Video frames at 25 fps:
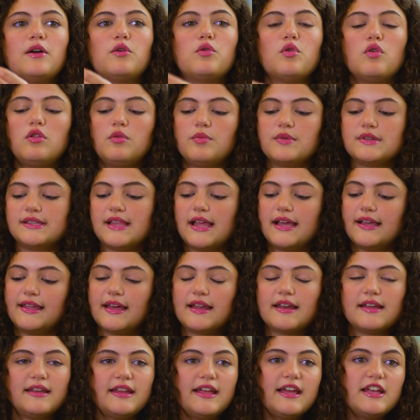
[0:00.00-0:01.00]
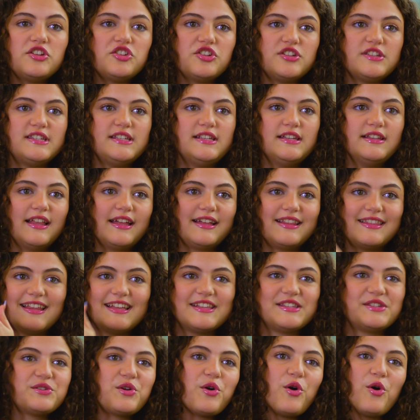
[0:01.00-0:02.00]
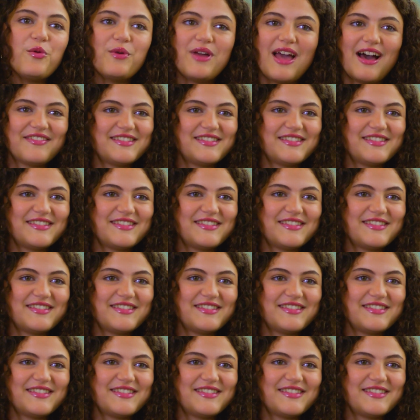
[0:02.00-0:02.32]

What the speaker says: goal was like get an agency. Like, let's go. We have